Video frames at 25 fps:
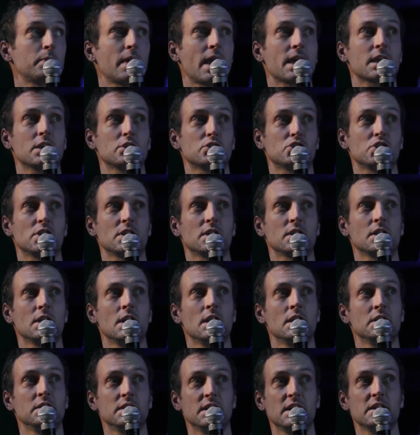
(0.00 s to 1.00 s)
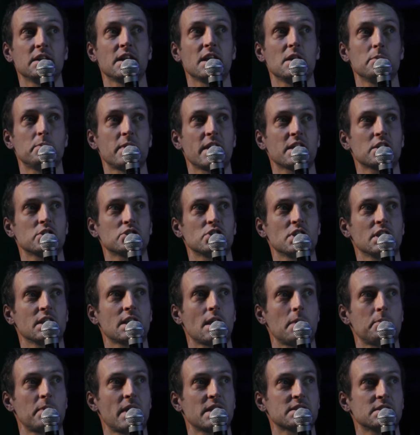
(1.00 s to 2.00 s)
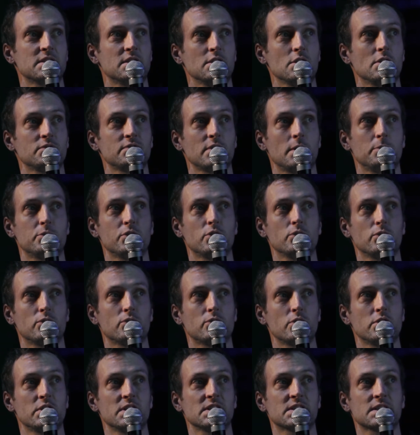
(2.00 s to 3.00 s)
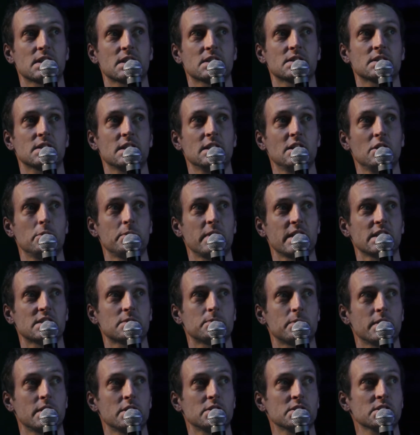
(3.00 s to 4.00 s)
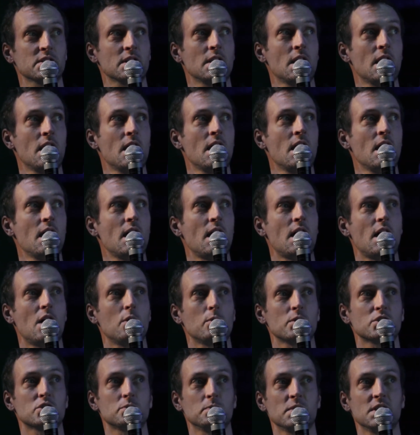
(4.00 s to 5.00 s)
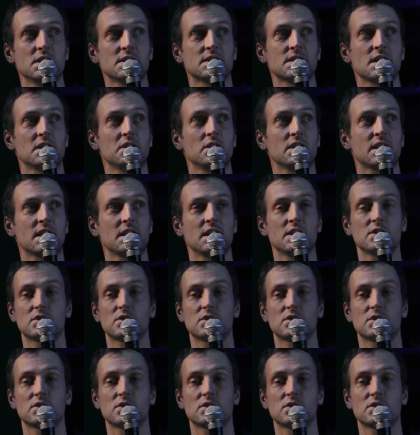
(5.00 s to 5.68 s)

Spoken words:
DNA packaging capacity of up to 36 kilobase pairs, which means that you can